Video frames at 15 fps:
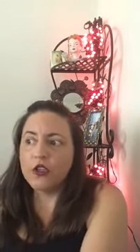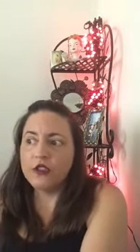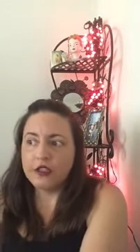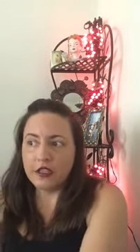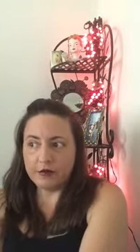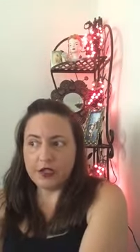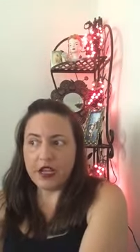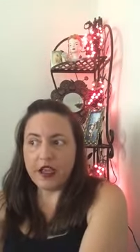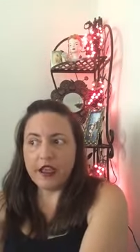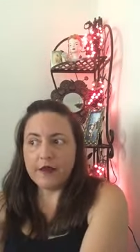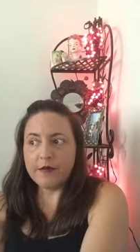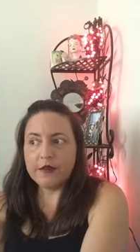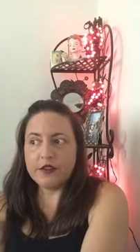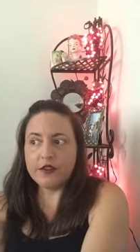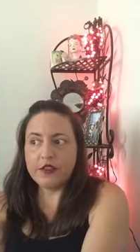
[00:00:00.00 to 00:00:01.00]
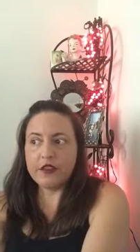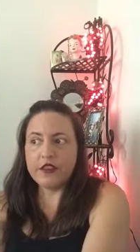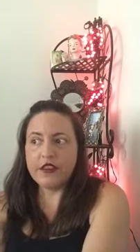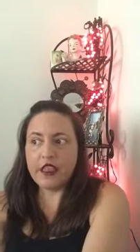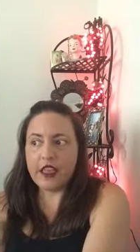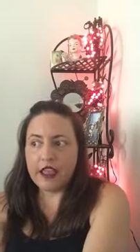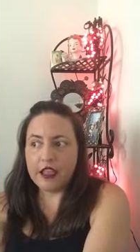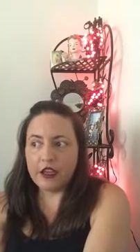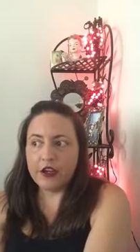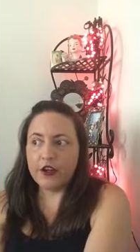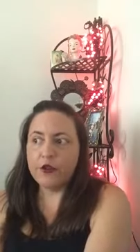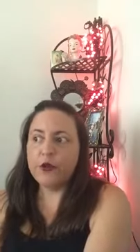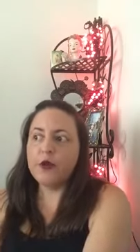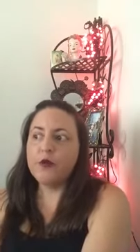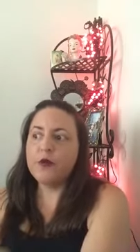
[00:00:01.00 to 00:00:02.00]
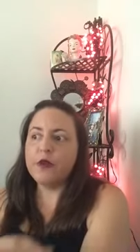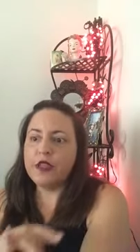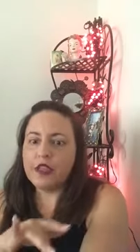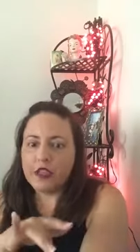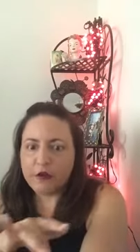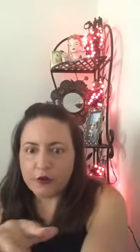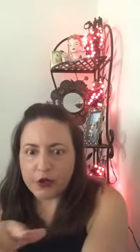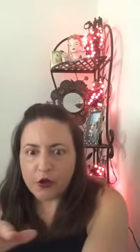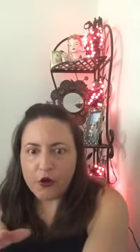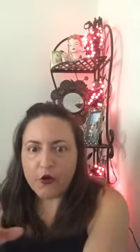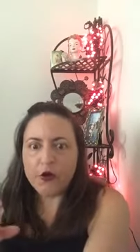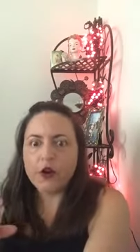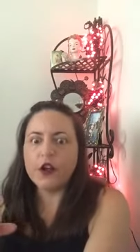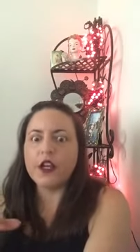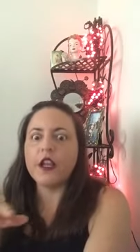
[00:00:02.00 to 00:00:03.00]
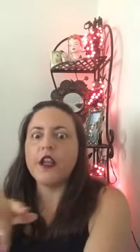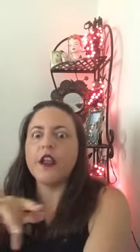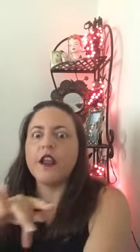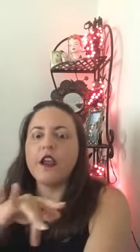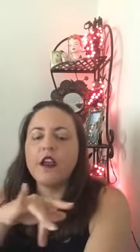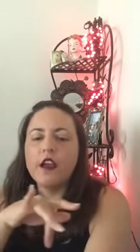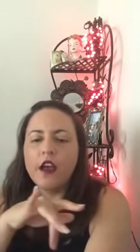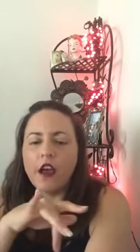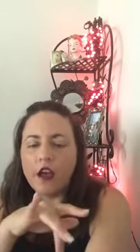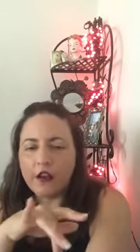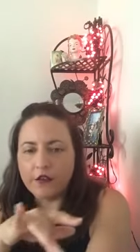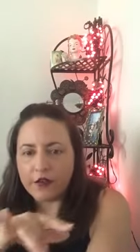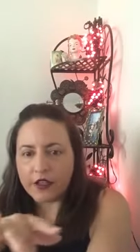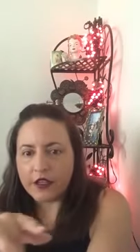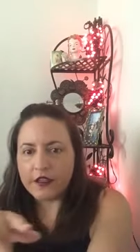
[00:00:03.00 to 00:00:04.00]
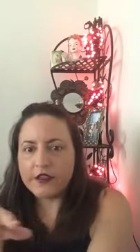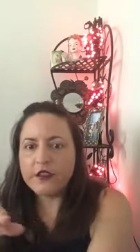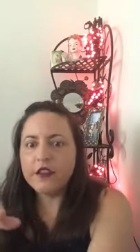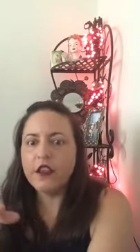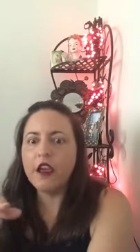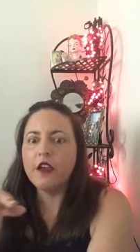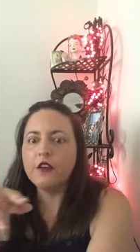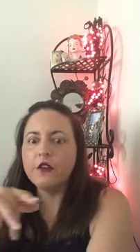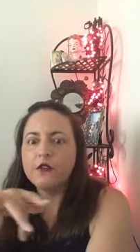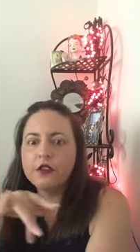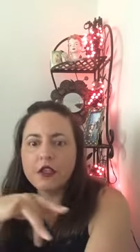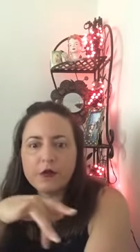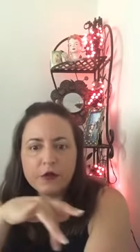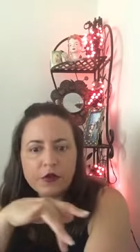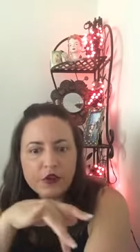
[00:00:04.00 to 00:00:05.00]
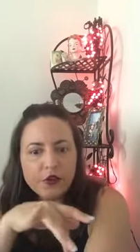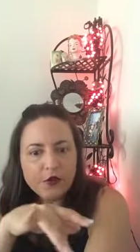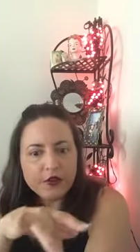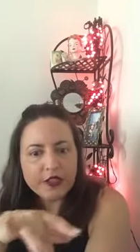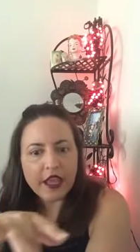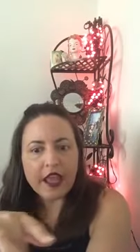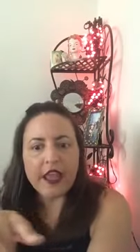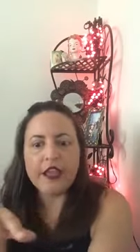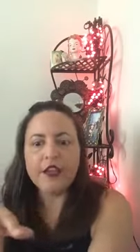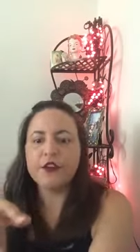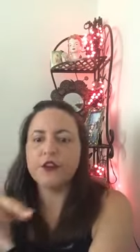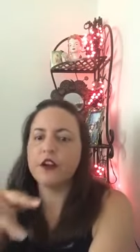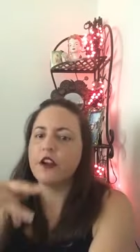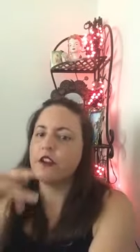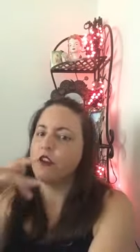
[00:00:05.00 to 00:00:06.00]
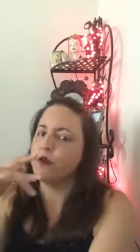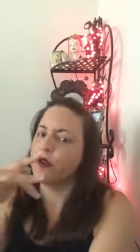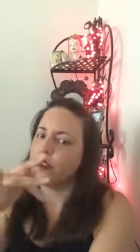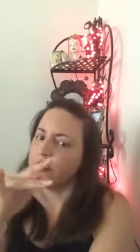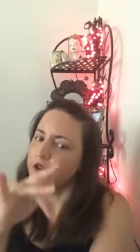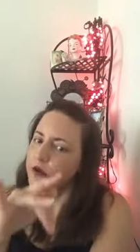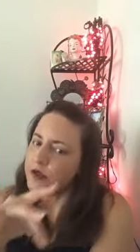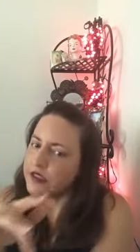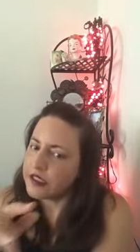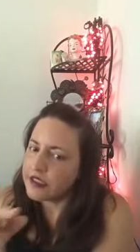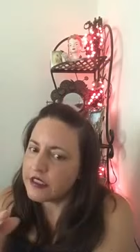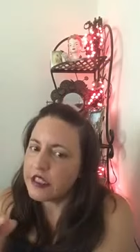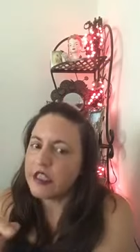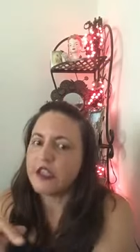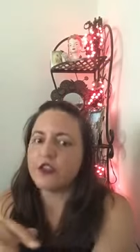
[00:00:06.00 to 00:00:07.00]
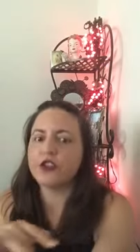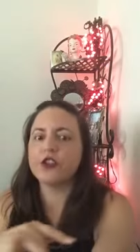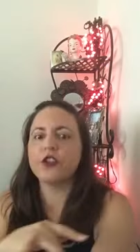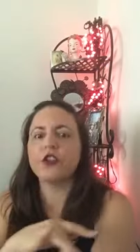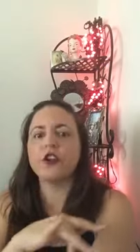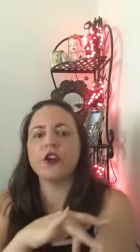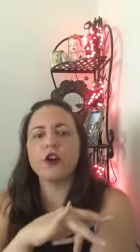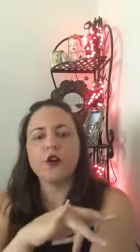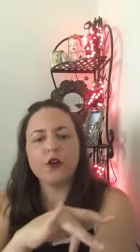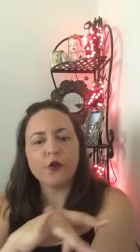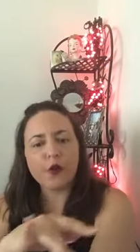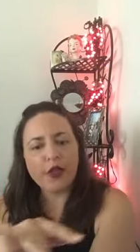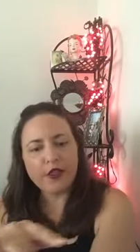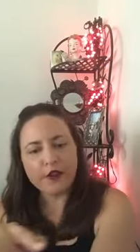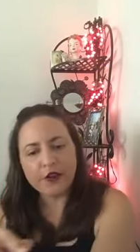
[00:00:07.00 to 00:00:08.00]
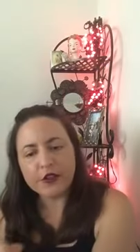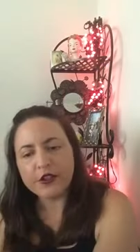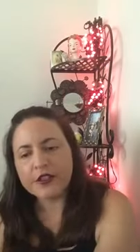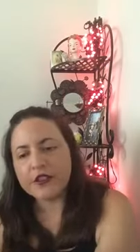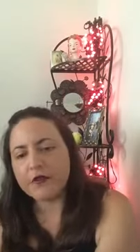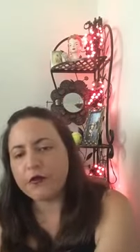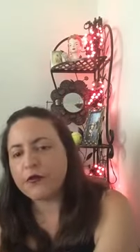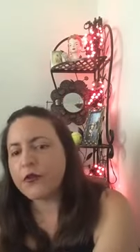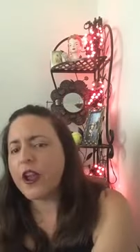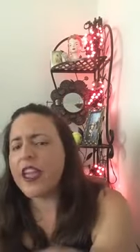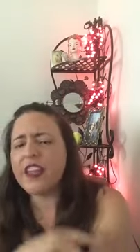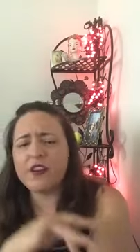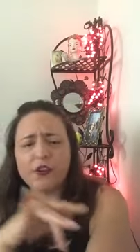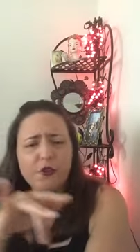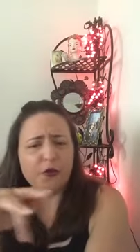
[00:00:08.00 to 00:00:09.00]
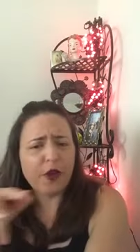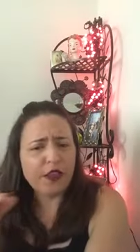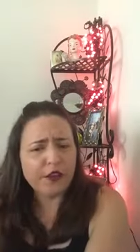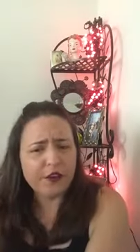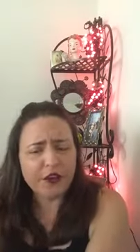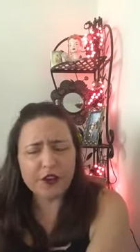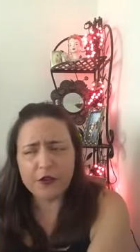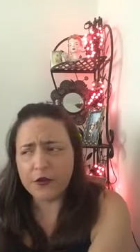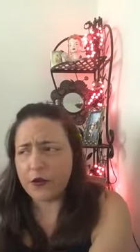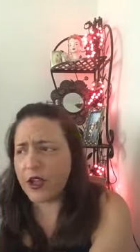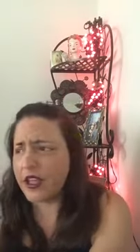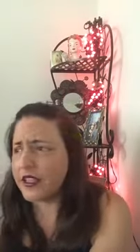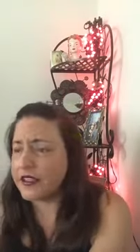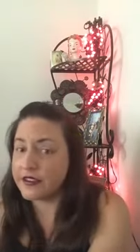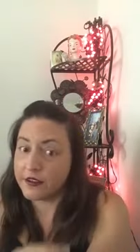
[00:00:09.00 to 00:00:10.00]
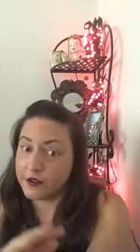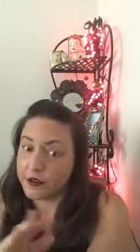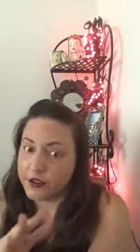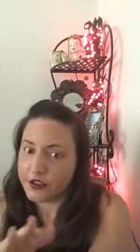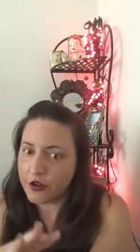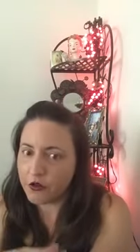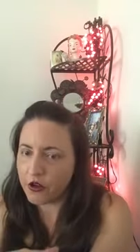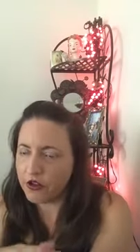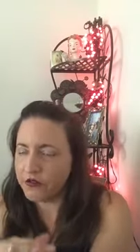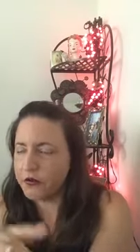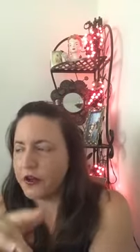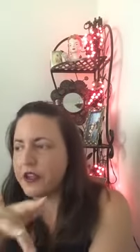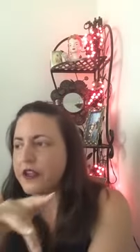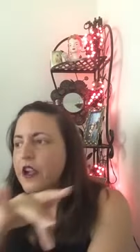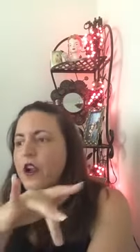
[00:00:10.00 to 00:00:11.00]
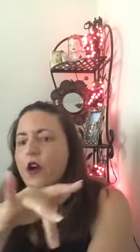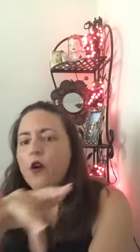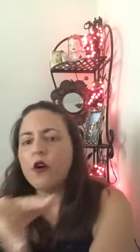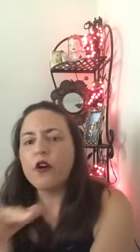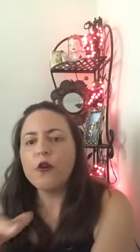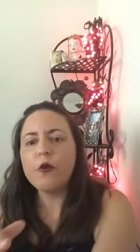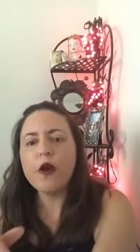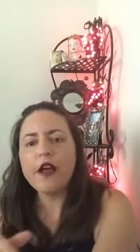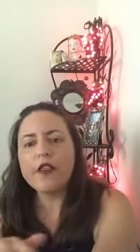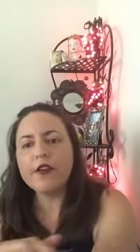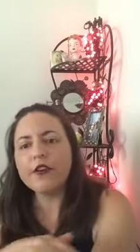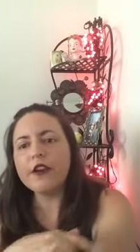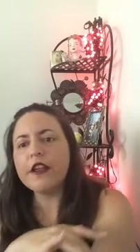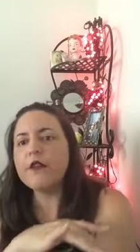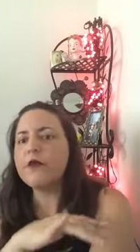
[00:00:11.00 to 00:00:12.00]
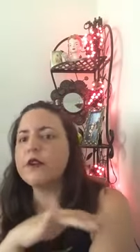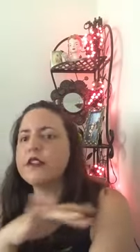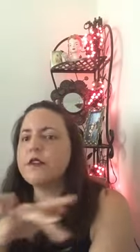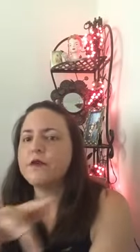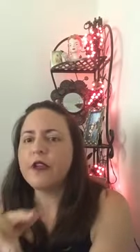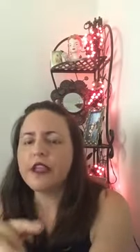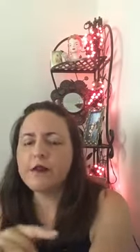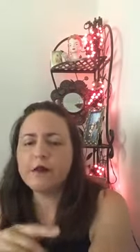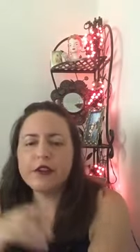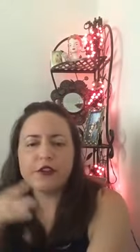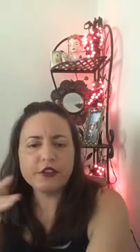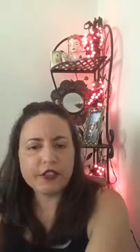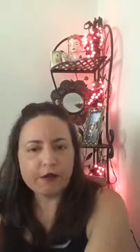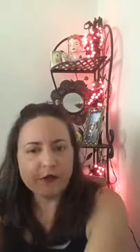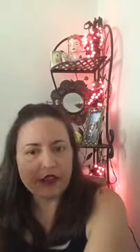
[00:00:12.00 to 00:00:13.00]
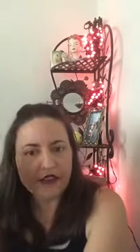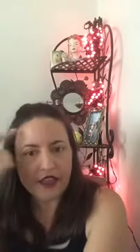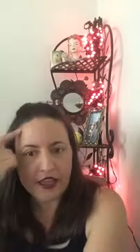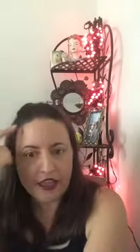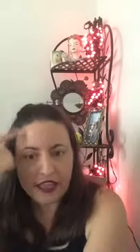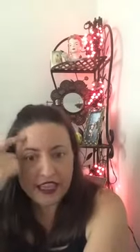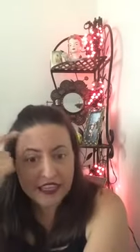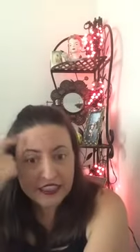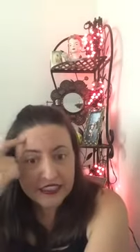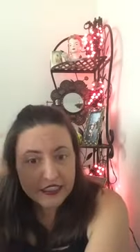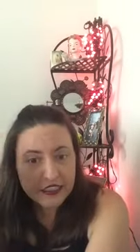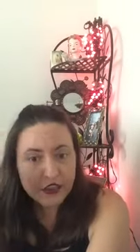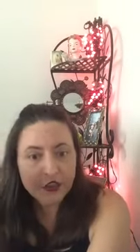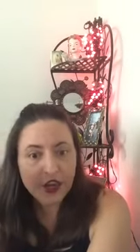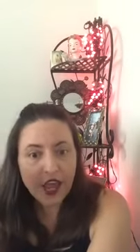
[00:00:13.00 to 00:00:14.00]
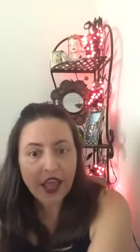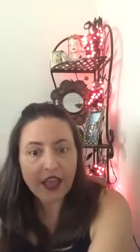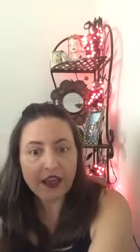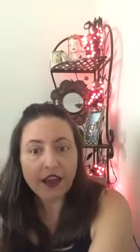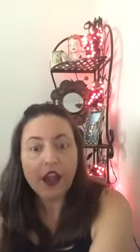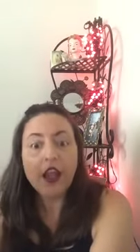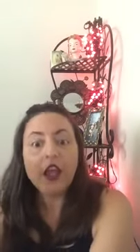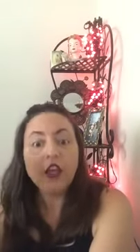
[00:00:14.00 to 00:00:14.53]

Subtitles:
sometimes there will be a recording of it, of someone who was a hater on you, whether it was a teacher, or whether it was a friend, or whether it was or a so-called friend, or whether it was family or something like that. And it's in your head.